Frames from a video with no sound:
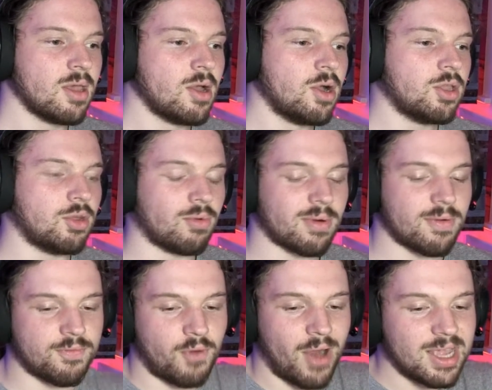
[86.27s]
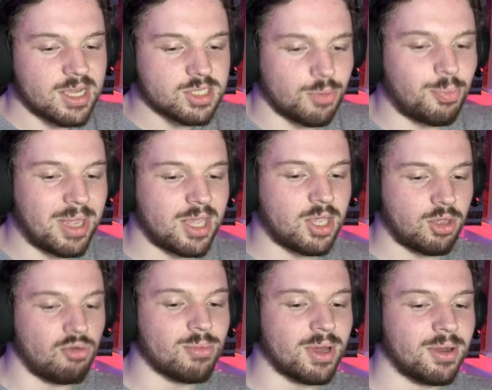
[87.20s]
you're afraid to be
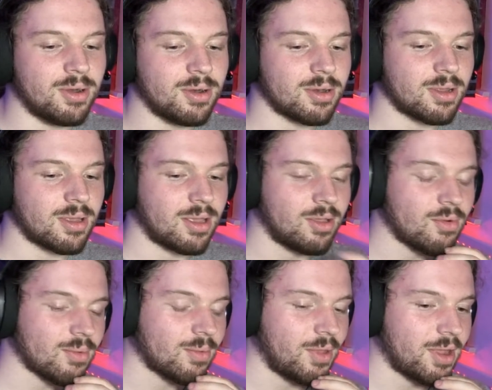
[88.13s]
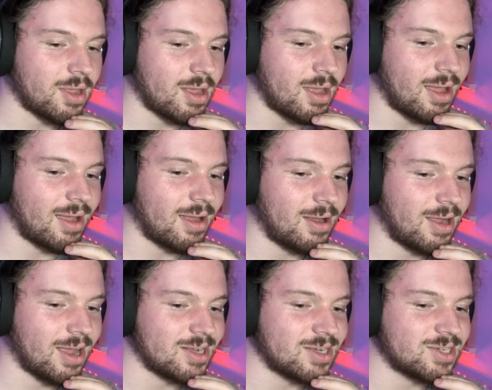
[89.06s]
human.
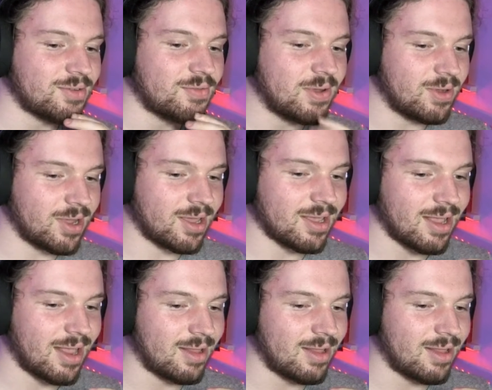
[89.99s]
And I feel like